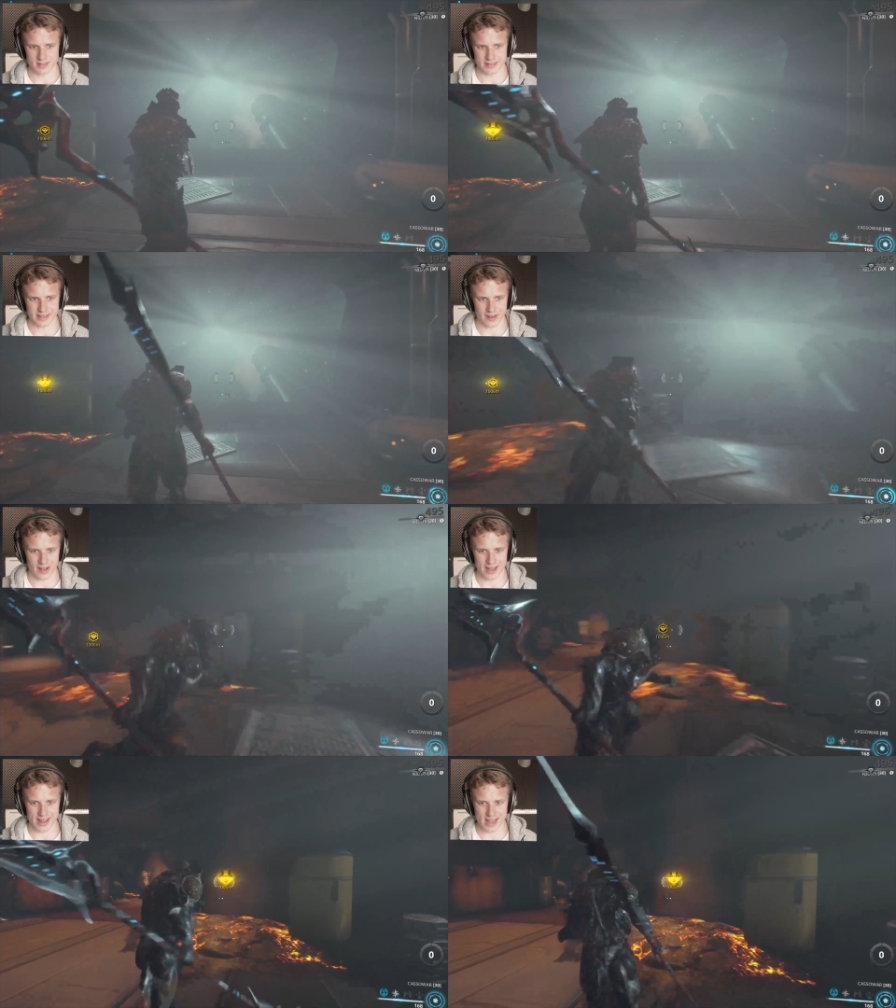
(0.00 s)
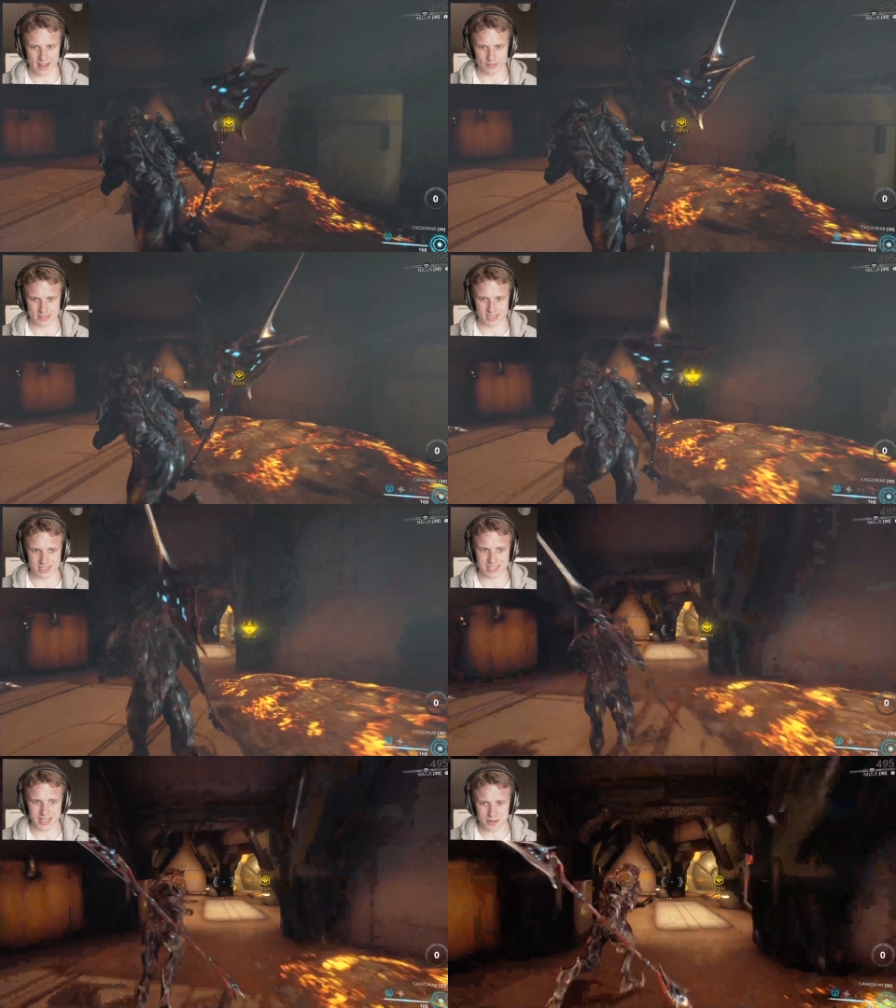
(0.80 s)
Now, I have
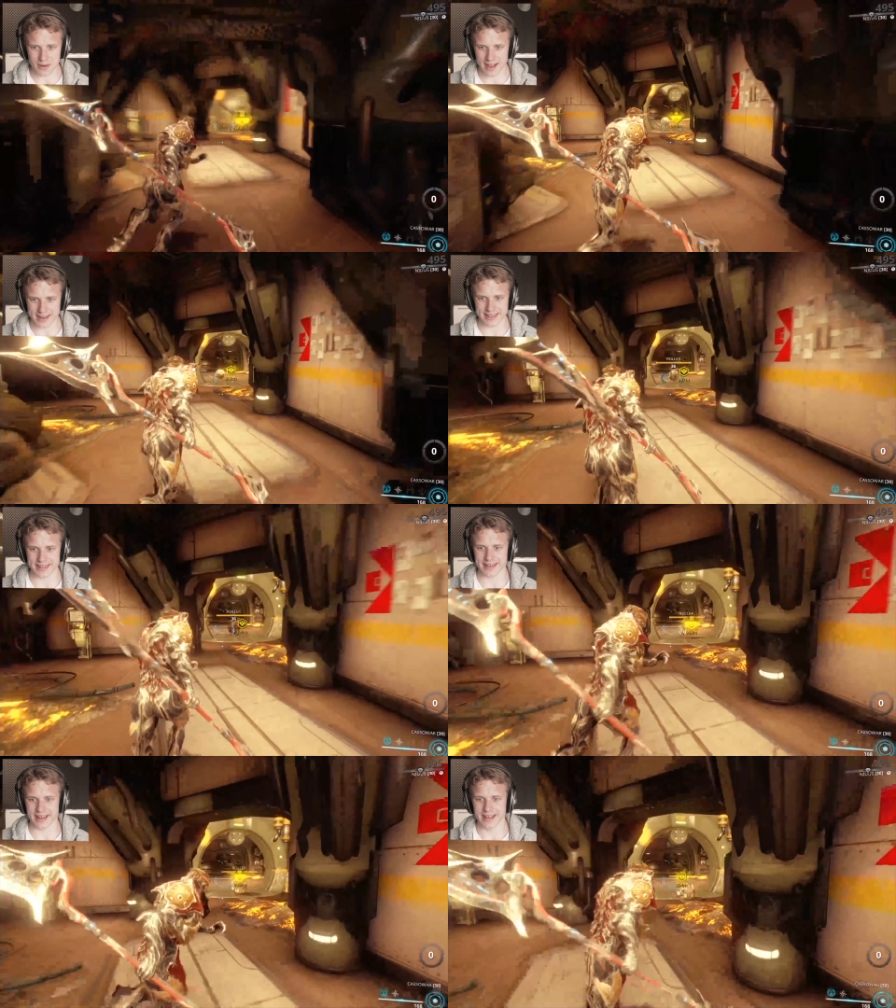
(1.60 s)
zero idea